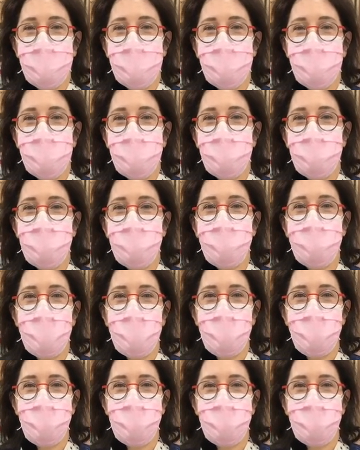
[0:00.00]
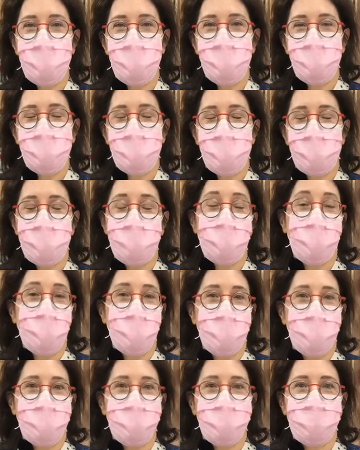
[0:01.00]
while we're
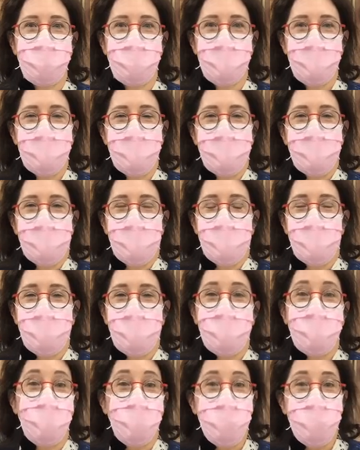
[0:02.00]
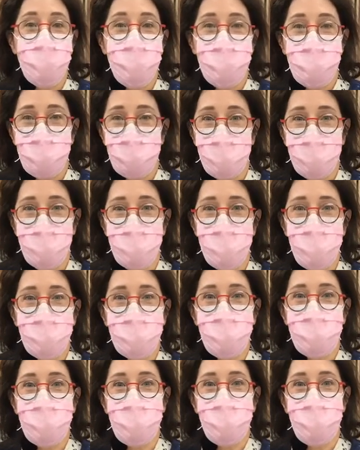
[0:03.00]
live. In case for those
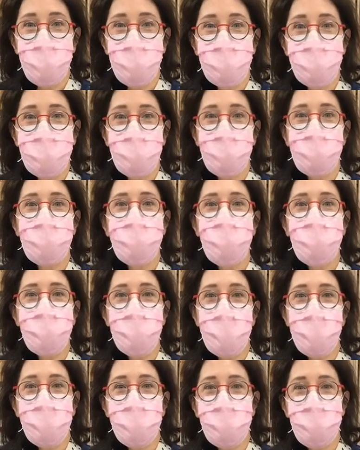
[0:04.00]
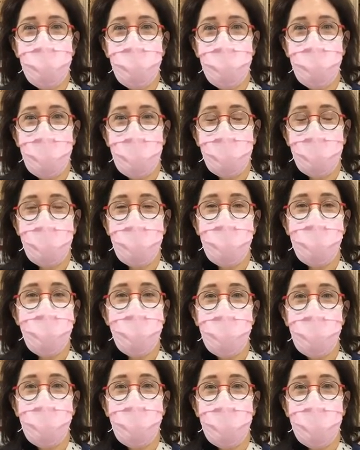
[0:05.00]
of you that don't know me, my name is Jackie
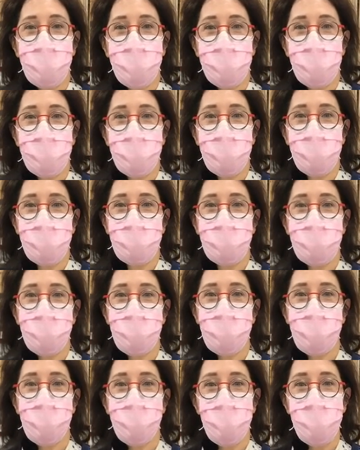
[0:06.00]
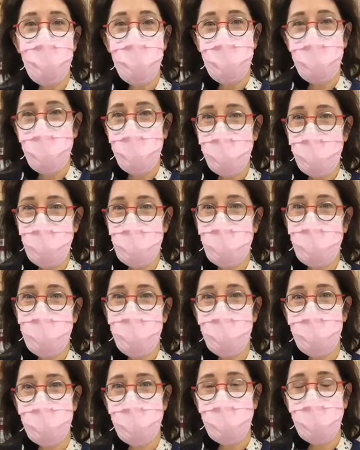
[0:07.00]
G and I'm with Gwartzman's
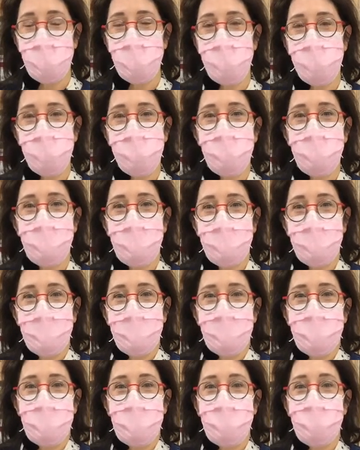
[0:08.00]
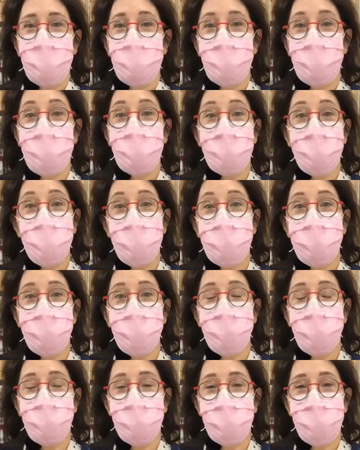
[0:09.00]
Art Supplies. We're
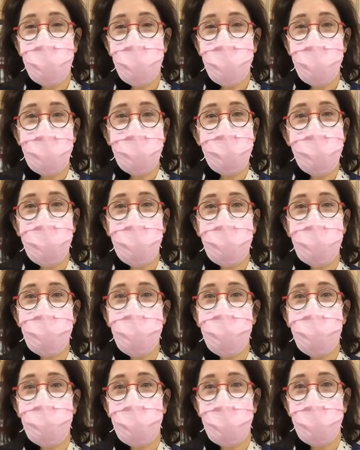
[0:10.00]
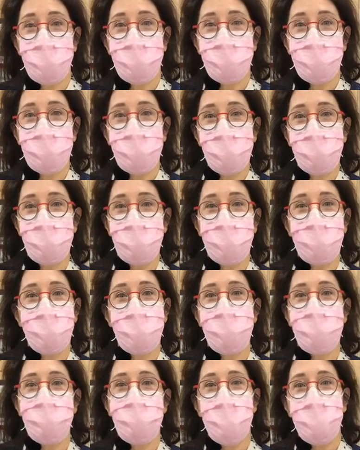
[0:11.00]
located here in downtown Toronto in one
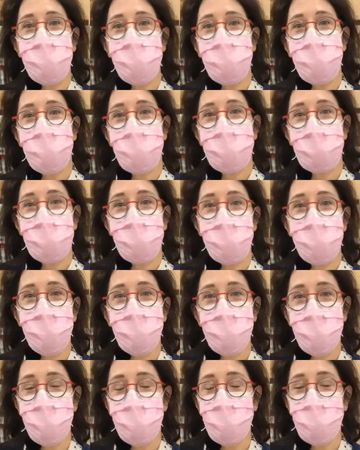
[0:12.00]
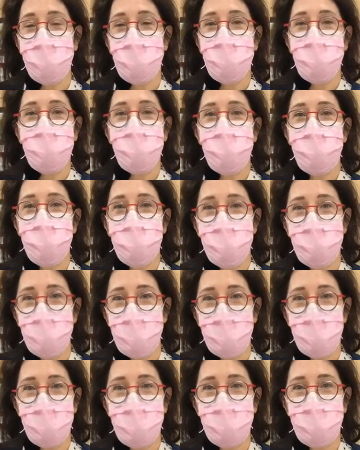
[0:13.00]
of the best areas between Kensington
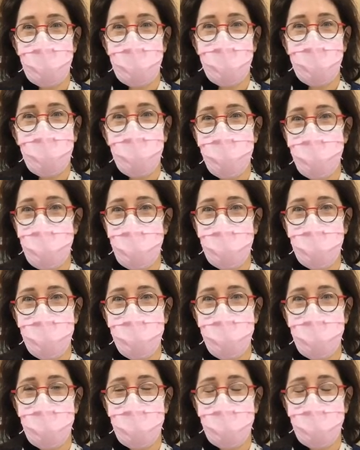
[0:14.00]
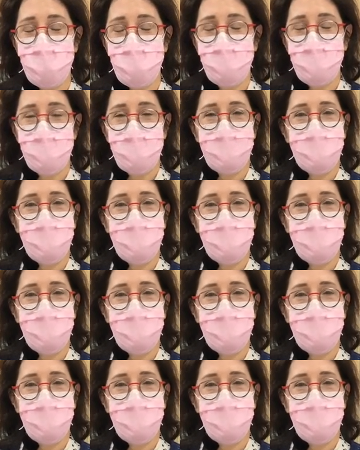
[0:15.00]
Market and Chinatown.